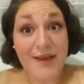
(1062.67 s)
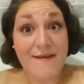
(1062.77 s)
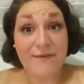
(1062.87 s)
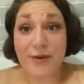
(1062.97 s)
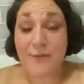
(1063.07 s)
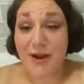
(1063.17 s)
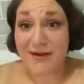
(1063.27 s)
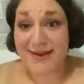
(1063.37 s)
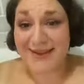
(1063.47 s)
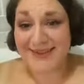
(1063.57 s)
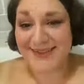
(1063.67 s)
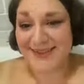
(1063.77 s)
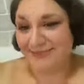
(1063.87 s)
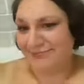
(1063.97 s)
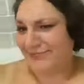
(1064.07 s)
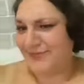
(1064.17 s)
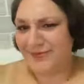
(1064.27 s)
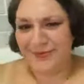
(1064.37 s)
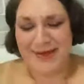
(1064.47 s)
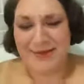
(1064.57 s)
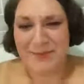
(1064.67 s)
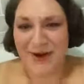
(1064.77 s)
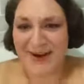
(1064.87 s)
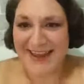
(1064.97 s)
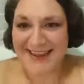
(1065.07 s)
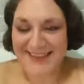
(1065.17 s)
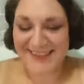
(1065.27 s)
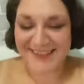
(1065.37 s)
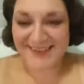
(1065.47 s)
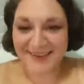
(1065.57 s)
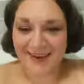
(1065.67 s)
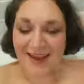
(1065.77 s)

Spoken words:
Free markets! Free markets.